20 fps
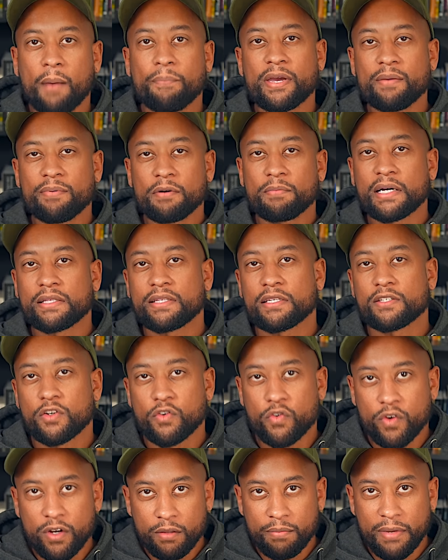now, people might
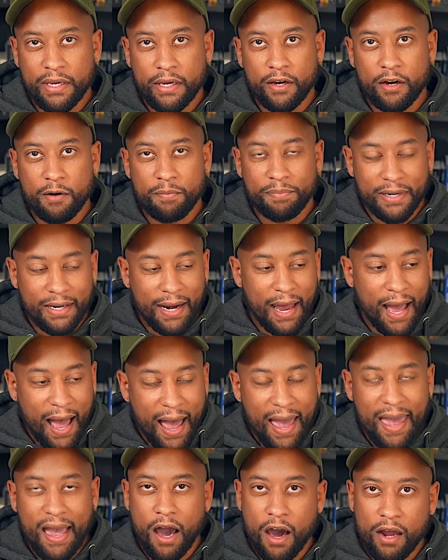disagree with me here, but
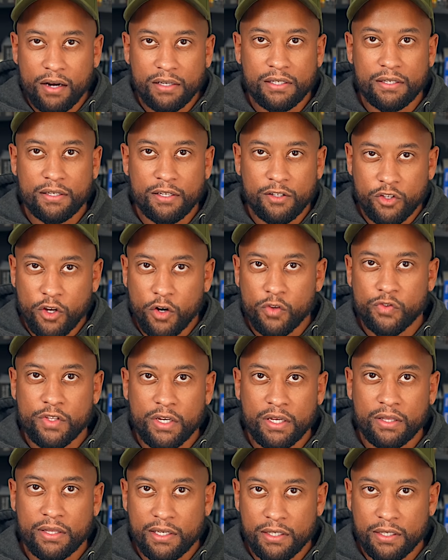I honestly don't
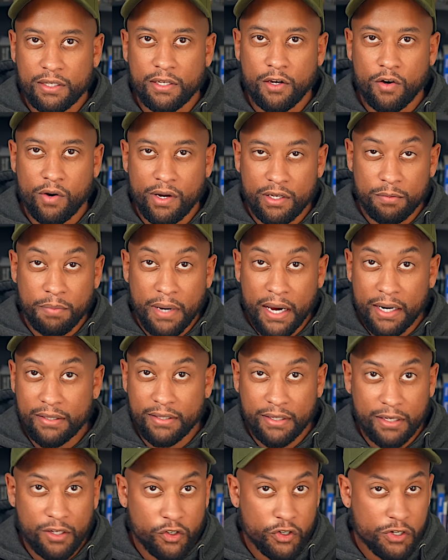think that Sneako has bad
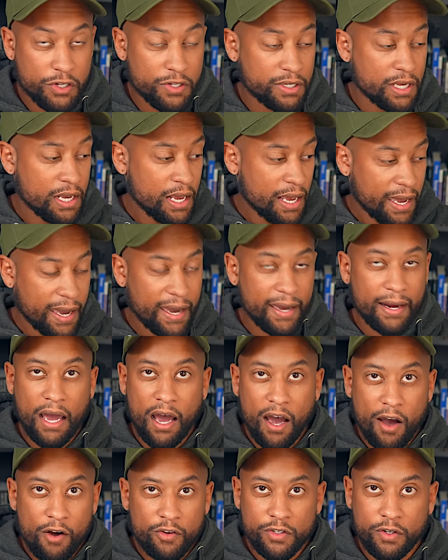intentions, and
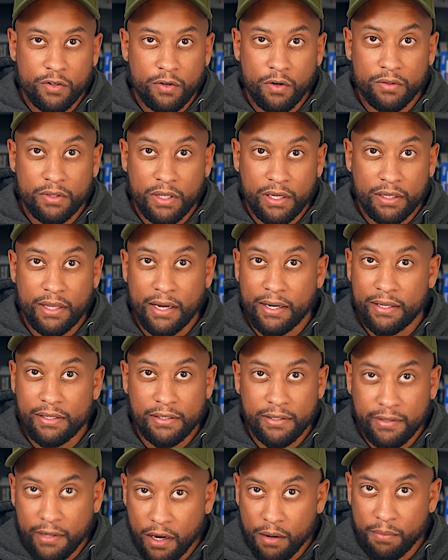I also don't think that
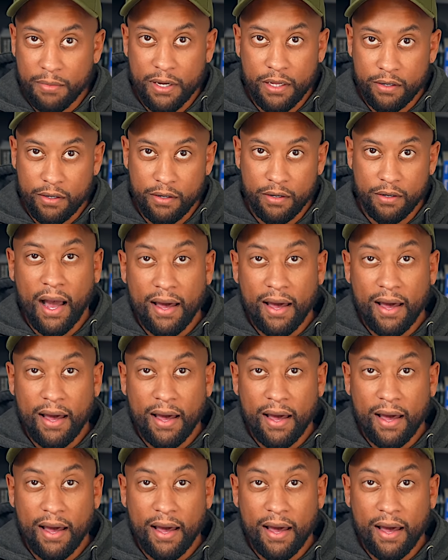he's dumb either.